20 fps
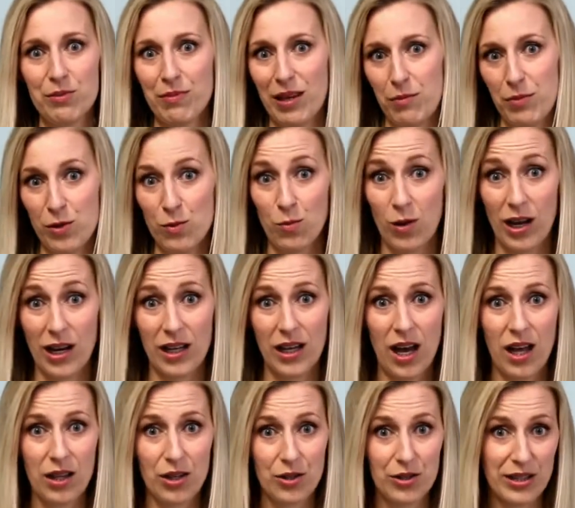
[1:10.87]
Maybe you want to
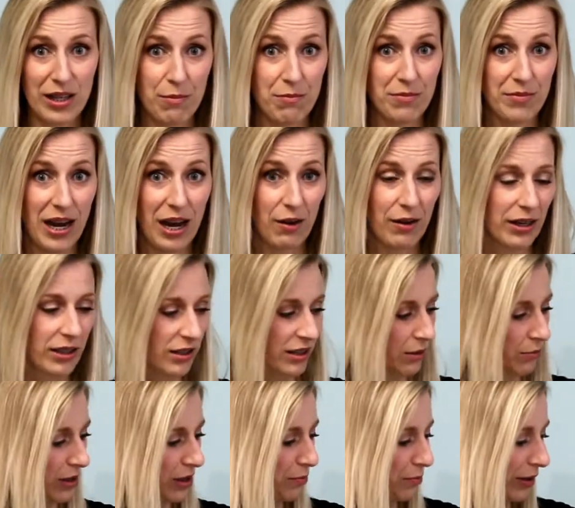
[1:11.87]
color some areas
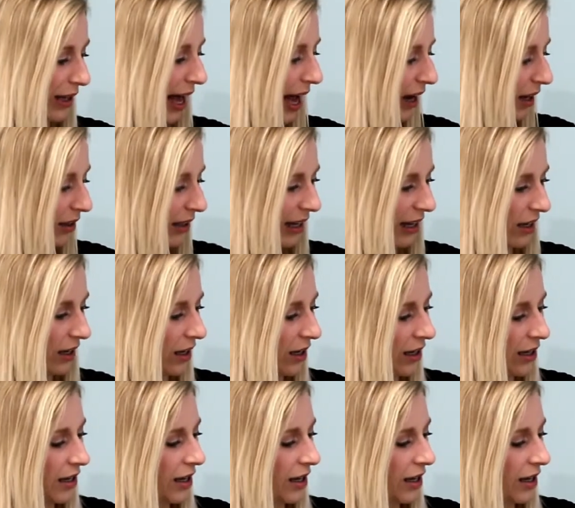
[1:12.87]
in with black, like,